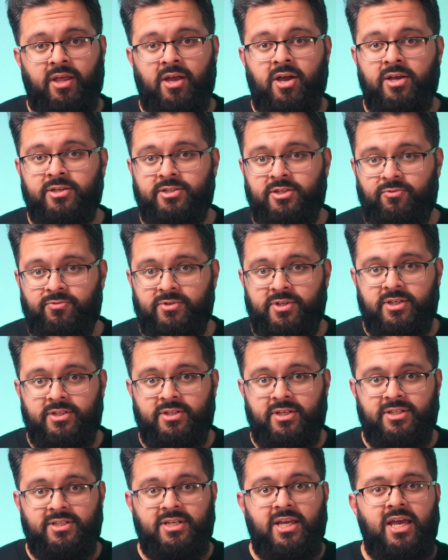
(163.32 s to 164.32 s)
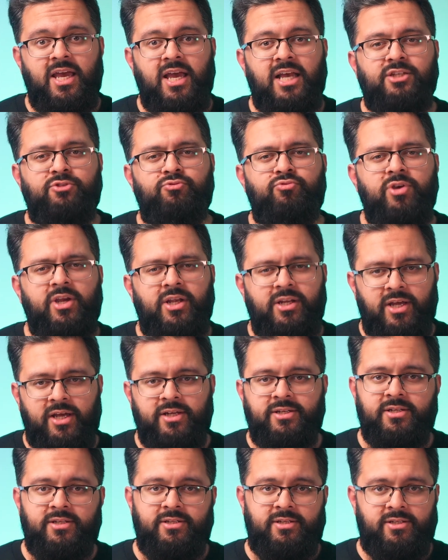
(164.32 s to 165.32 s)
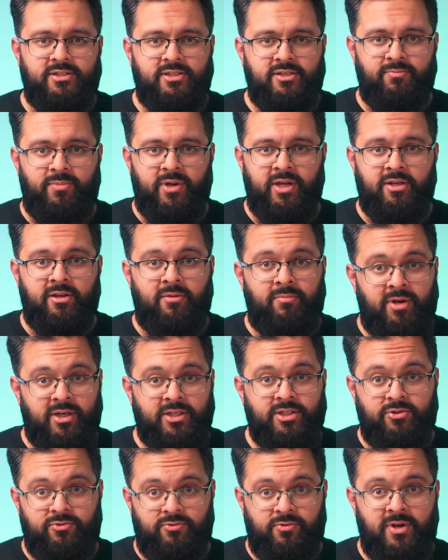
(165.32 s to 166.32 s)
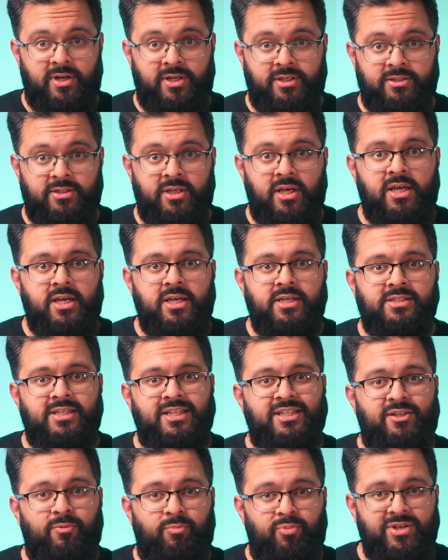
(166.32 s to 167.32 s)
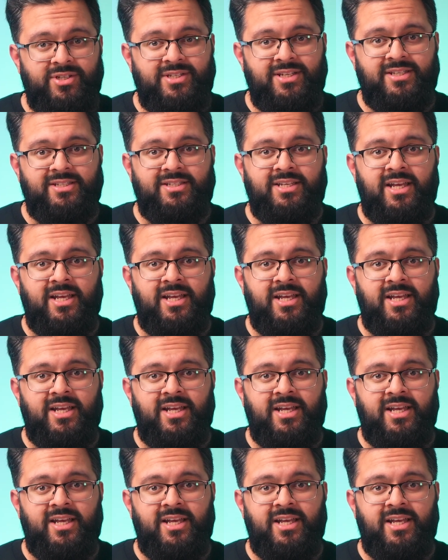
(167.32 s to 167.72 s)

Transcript: the Gazan resistance has reignited this debate amongst Israelis, since the prisoners